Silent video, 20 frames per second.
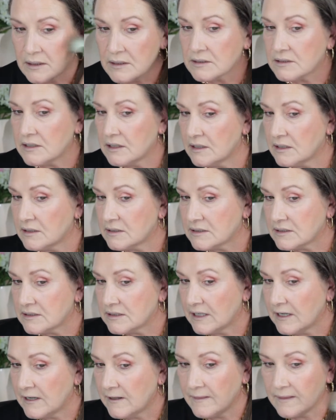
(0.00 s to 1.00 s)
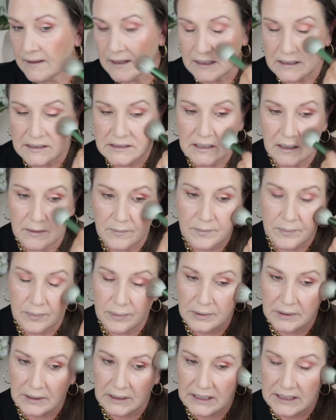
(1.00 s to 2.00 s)
So you can see there's
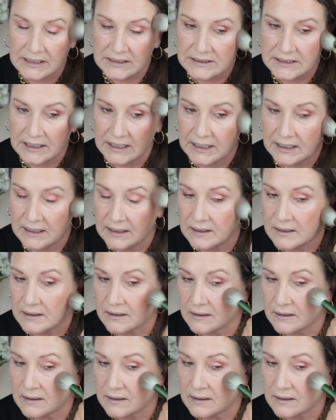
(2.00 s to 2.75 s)
plenty